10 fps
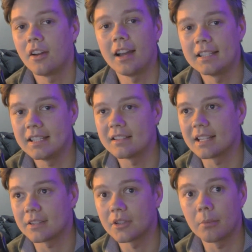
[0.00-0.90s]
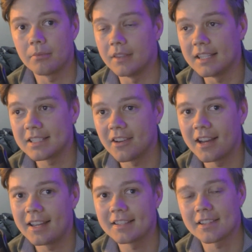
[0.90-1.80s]
ideas that top these
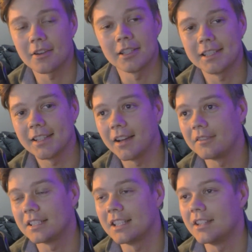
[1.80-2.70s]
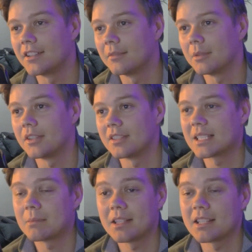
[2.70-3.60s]
guys, I'd love to hear it, because
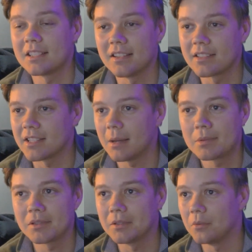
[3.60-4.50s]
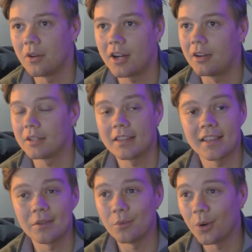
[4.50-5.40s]
some of these ideas are absolutely wild and
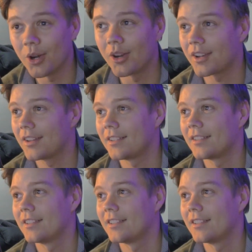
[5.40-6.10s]
they work.